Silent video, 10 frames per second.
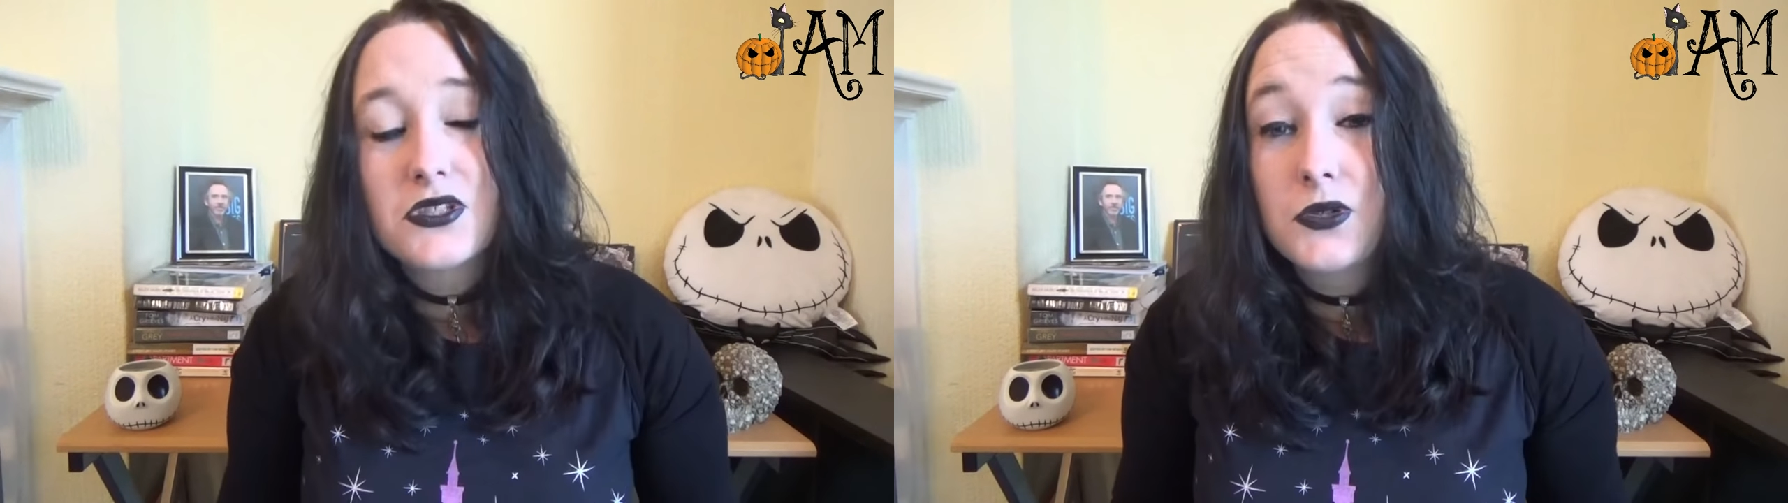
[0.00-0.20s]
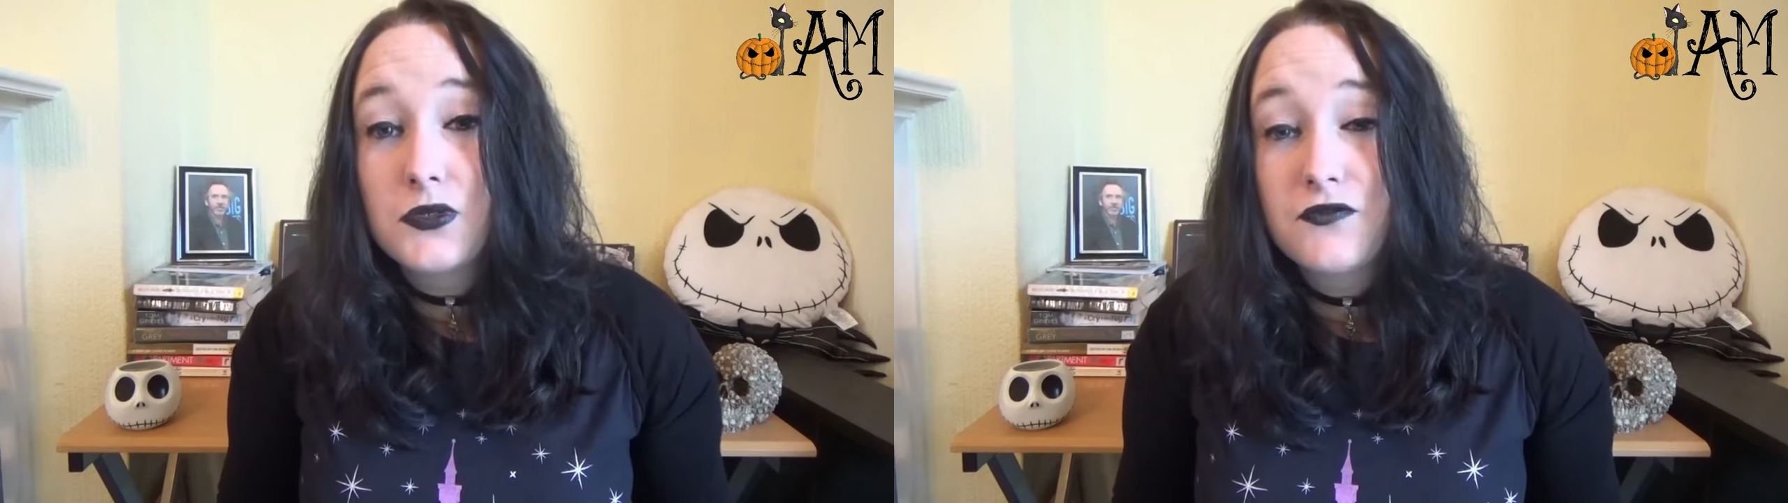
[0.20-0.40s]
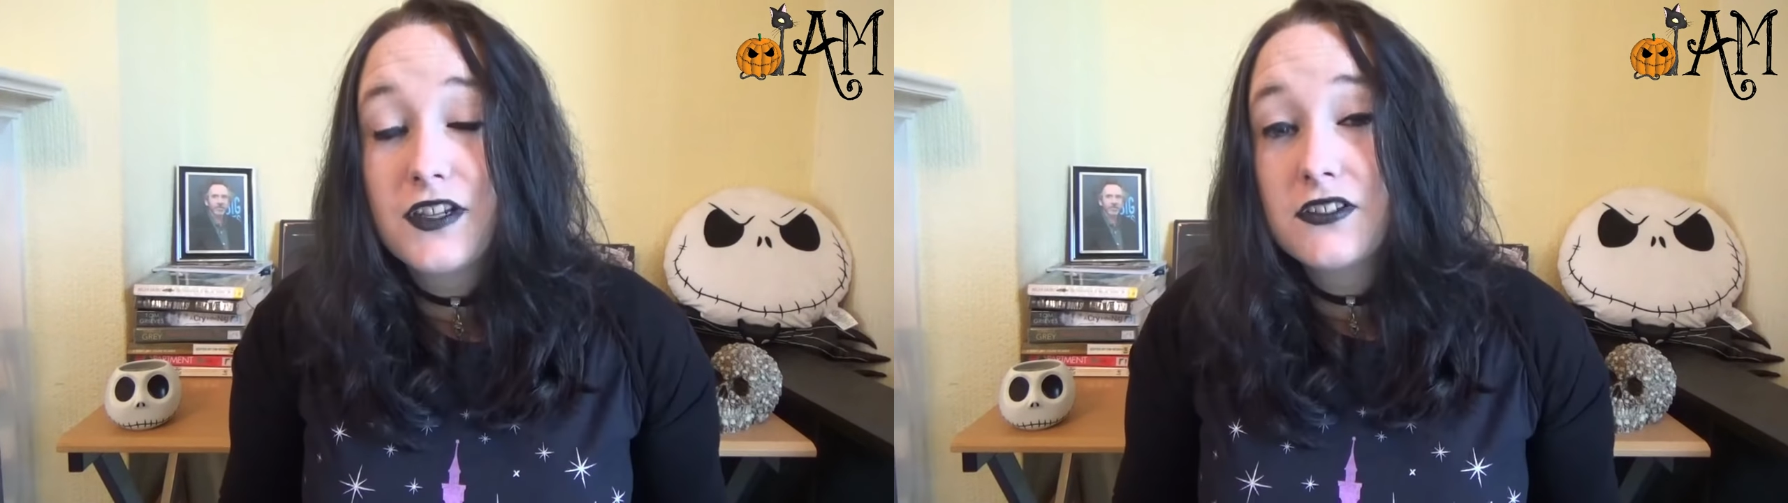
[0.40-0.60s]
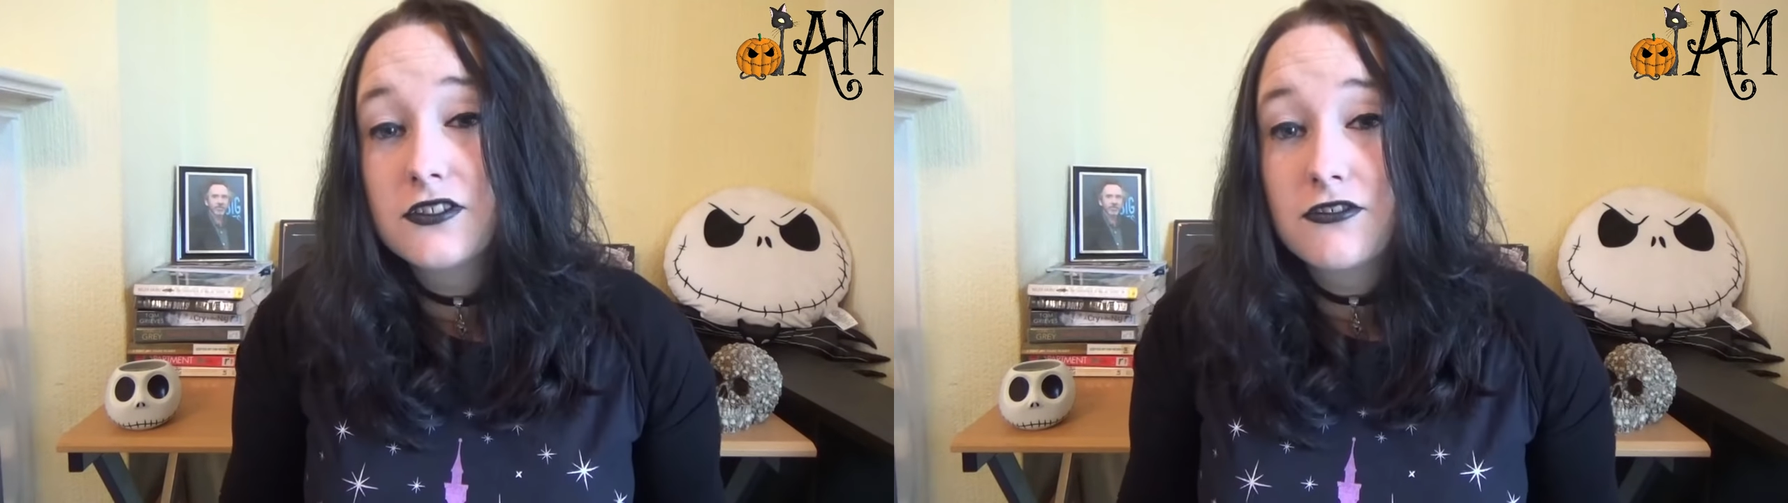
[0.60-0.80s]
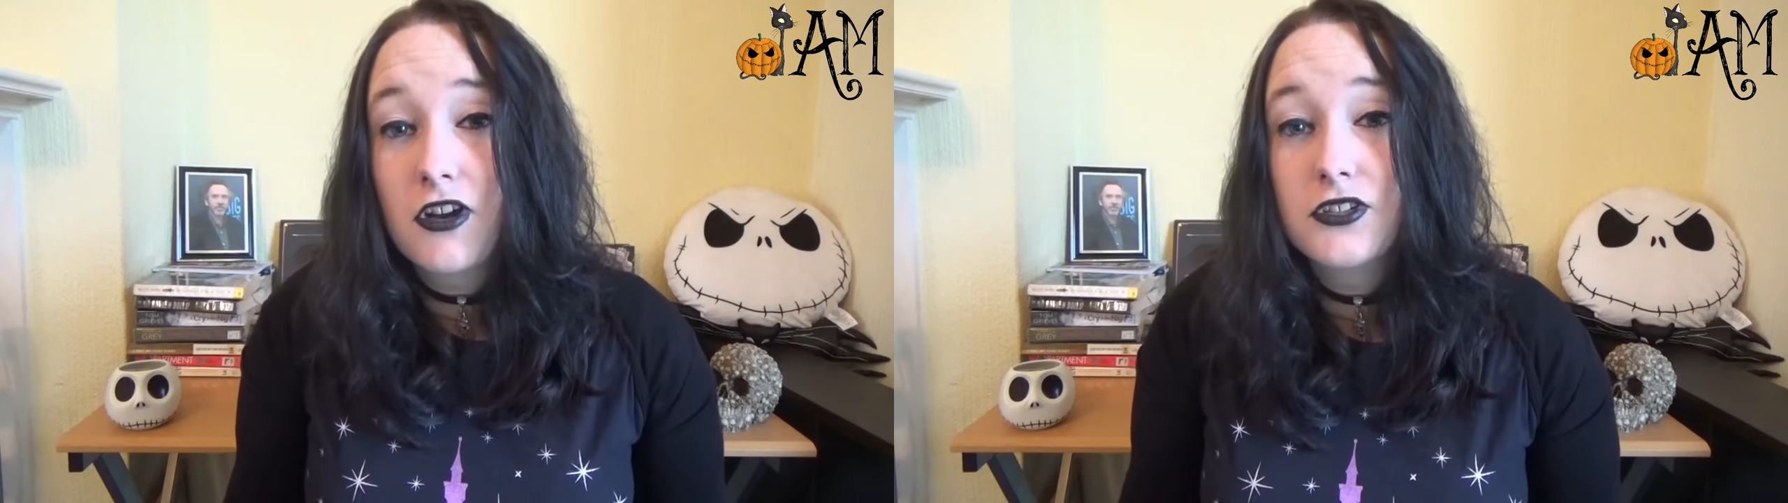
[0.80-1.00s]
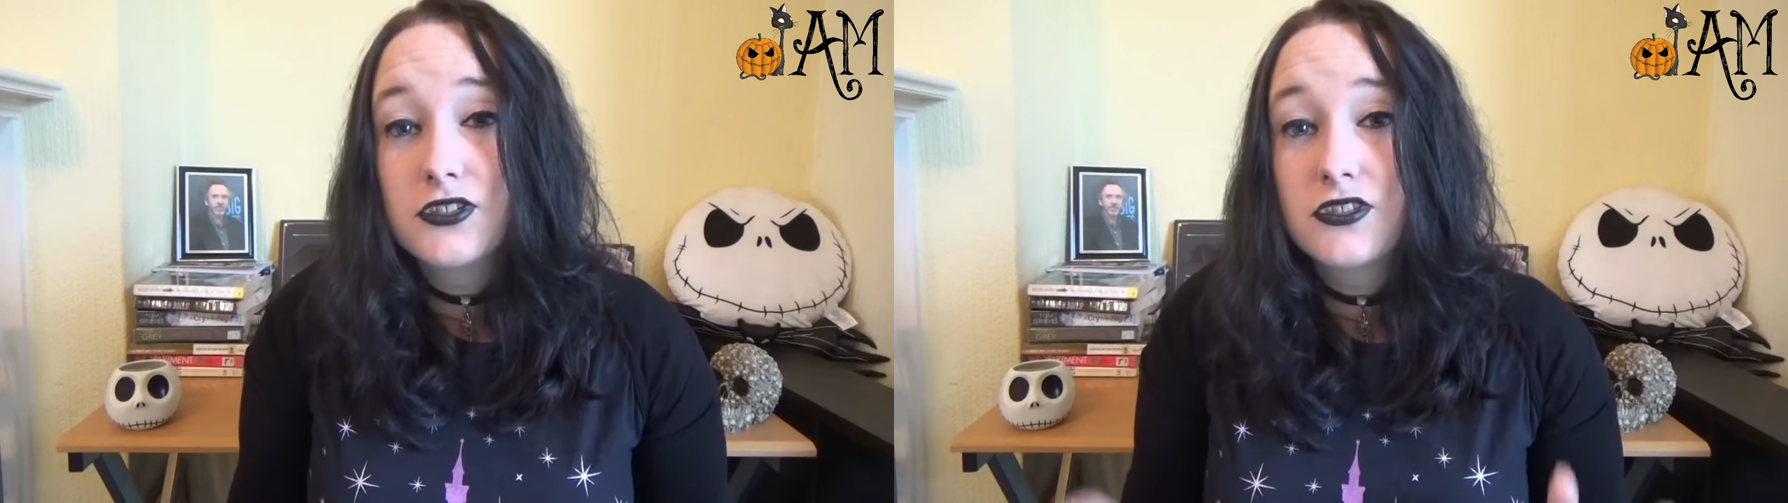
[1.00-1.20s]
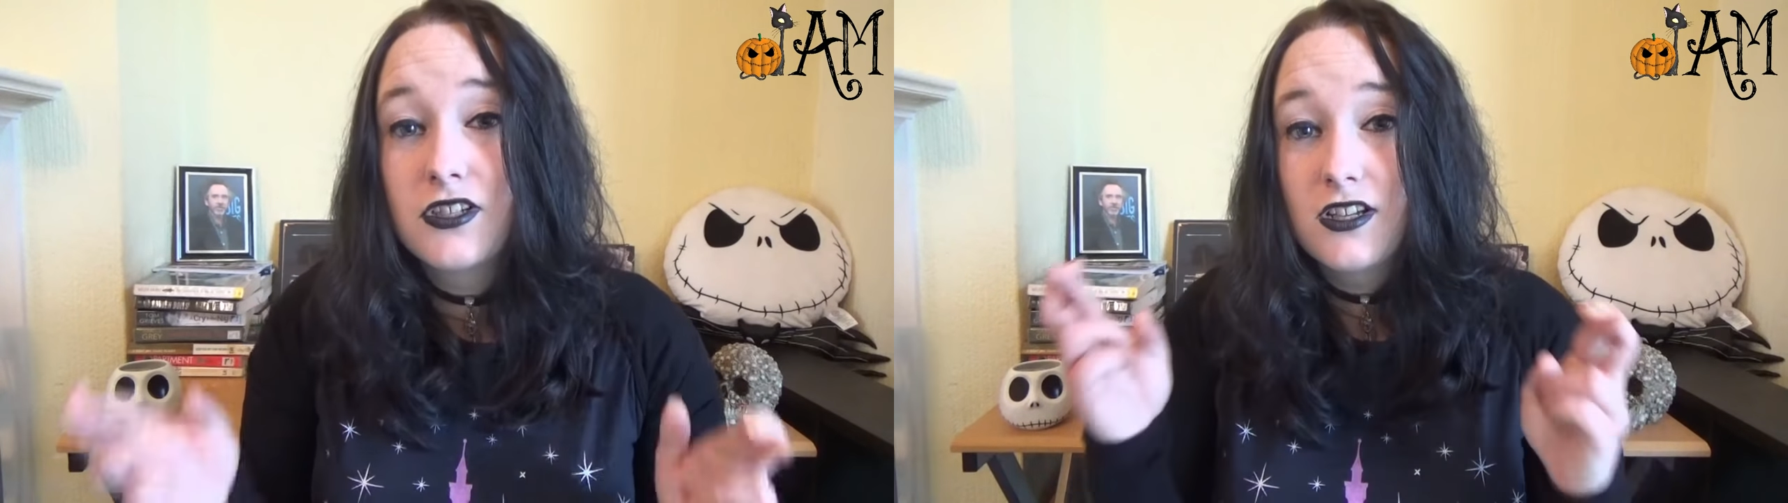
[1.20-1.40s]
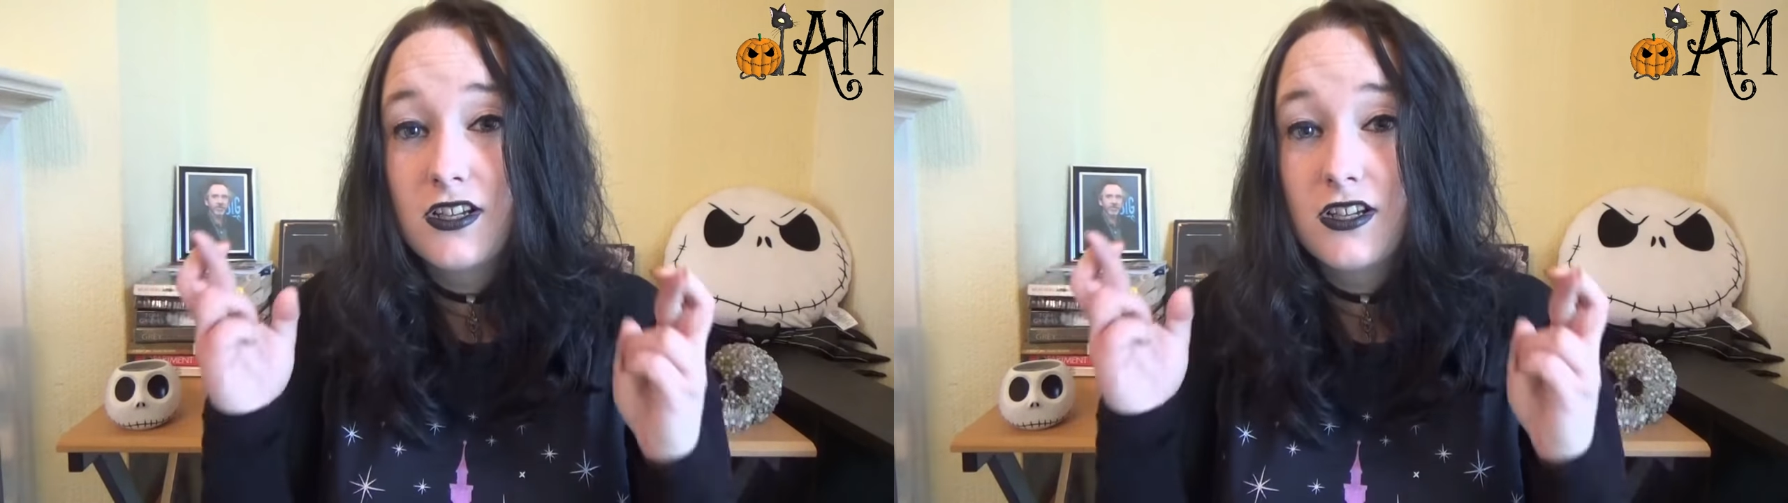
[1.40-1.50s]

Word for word: So fingers crossed,